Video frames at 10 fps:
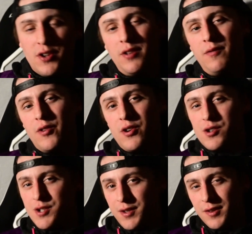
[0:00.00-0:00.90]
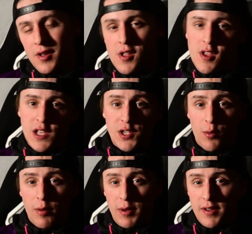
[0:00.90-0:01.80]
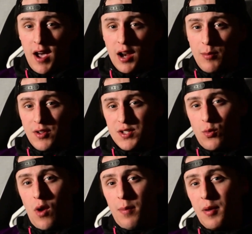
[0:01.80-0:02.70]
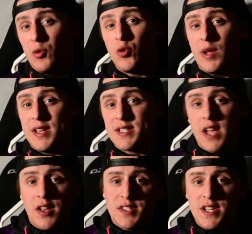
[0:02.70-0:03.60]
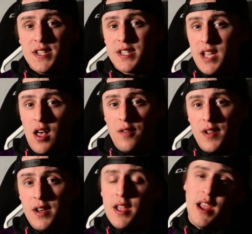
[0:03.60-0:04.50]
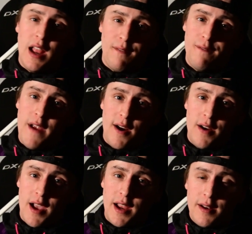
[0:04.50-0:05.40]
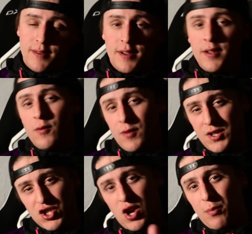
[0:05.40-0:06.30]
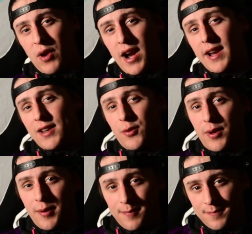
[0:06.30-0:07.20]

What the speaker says: conversions. So we're going to be talking about swapping between Celsius, Kelvin, and Fahrenheit. Let's jump right into it.